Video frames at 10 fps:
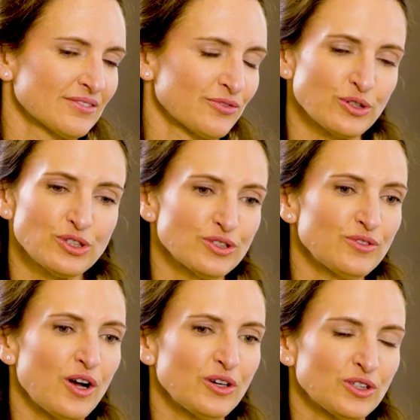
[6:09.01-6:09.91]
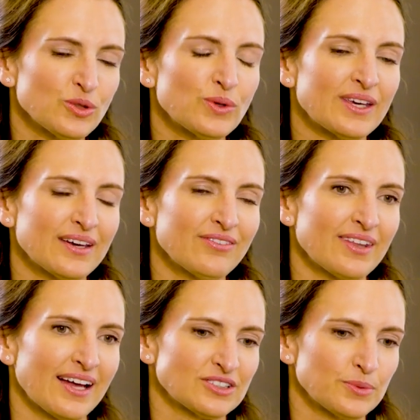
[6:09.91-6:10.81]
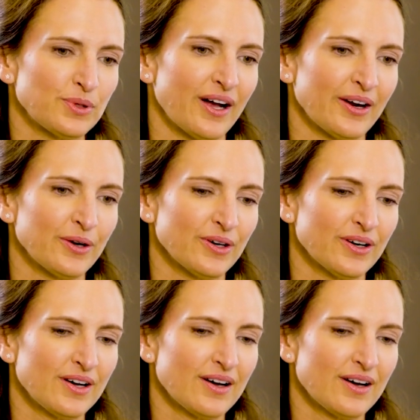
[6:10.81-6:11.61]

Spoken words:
first of all, you give that supplier